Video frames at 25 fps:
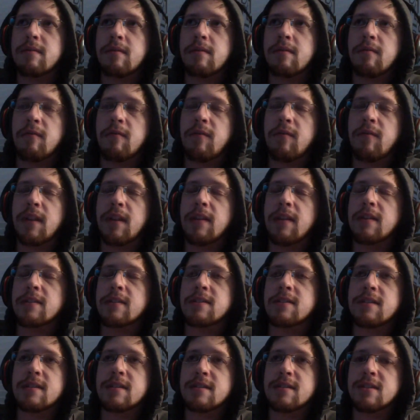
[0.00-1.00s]

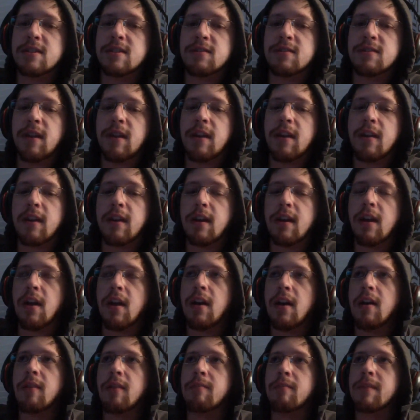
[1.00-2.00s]
village that's just very
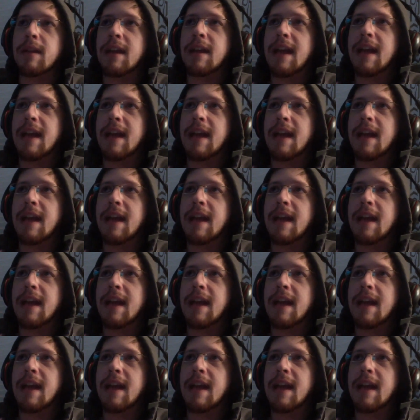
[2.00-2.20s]
calm.